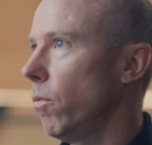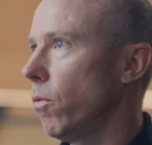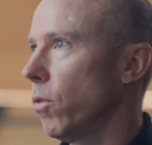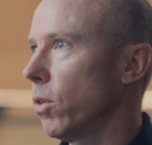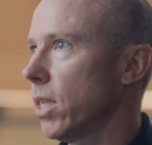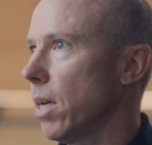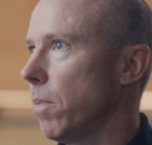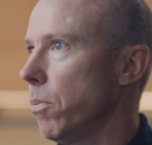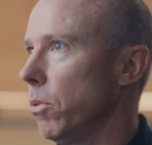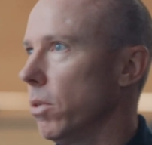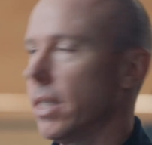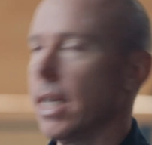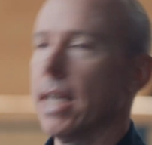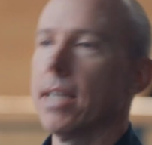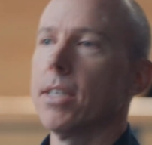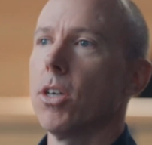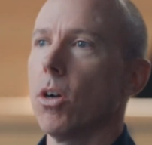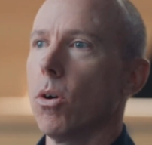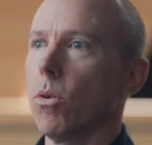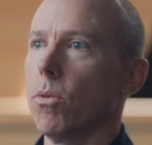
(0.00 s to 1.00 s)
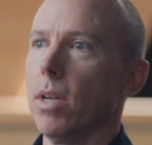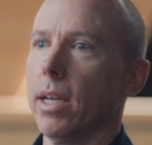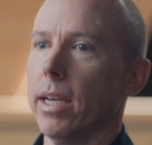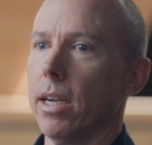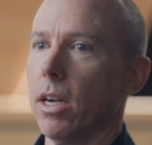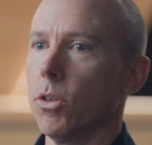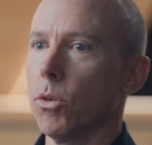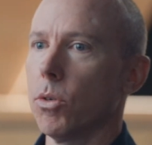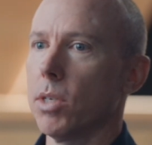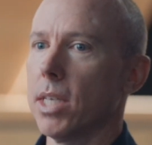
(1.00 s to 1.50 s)
for example, dead code,
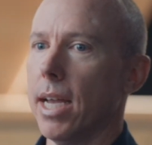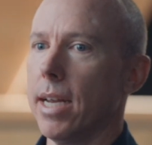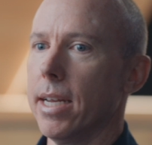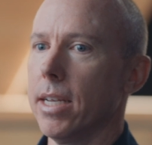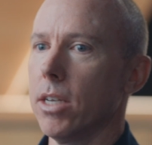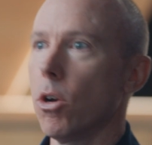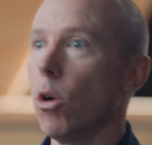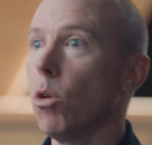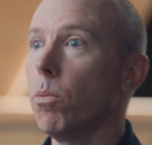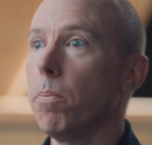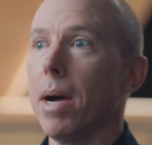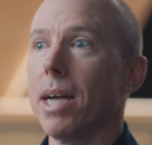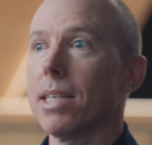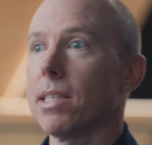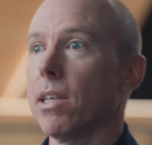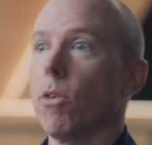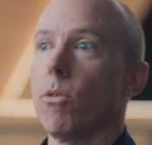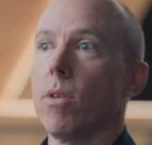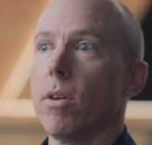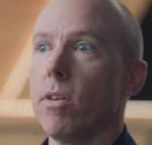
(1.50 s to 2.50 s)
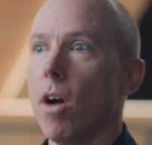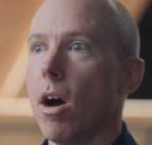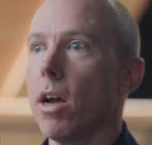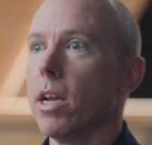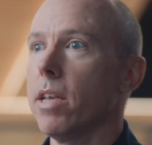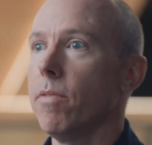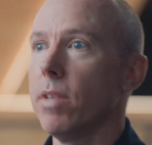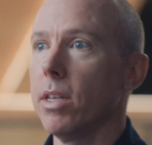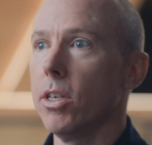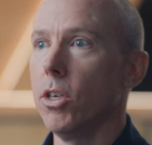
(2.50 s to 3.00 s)
like understanding code paths that are not
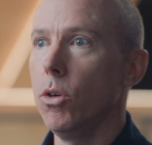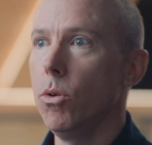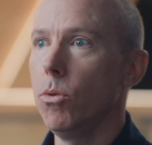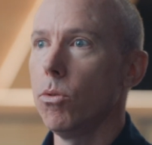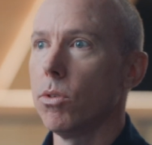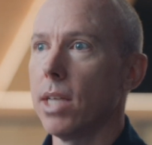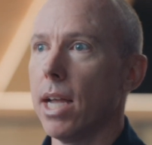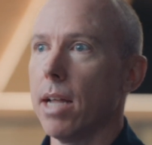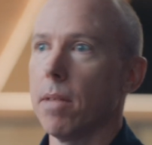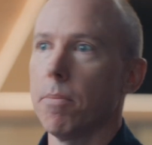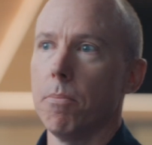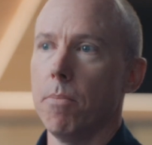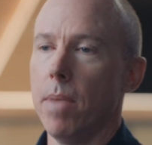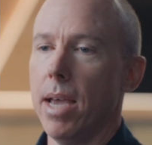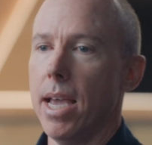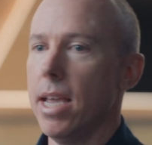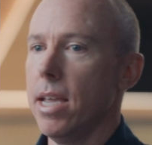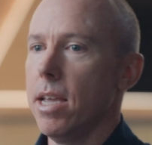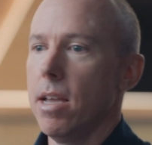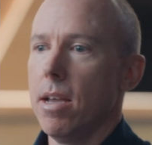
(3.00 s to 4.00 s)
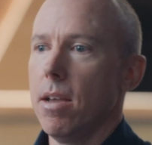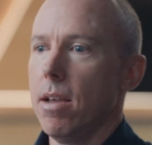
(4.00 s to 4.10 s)
even used that may